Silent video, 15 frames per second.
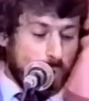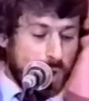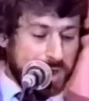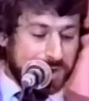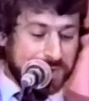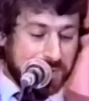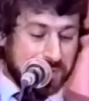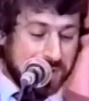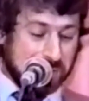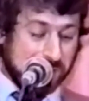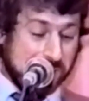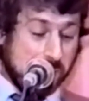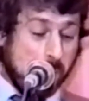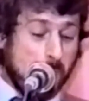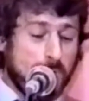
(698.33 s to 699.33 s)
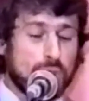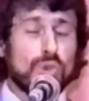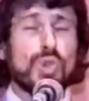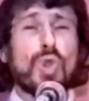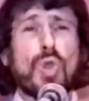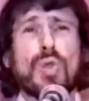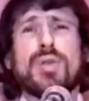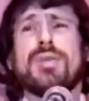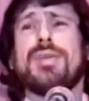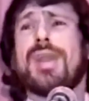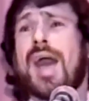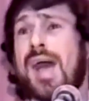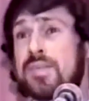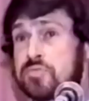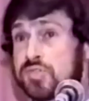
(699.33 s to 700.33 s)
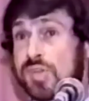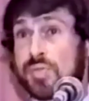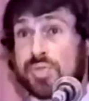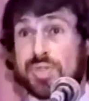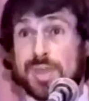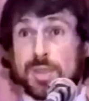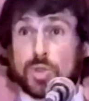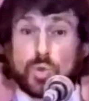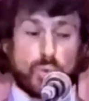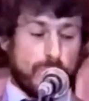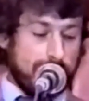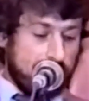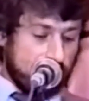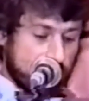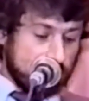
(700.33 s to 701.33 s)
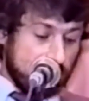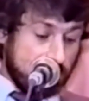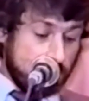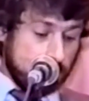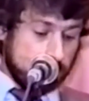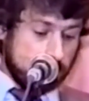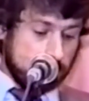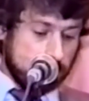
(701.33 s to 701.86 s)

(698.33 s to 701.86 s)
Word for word: I don't know. We, we learn not to think critically,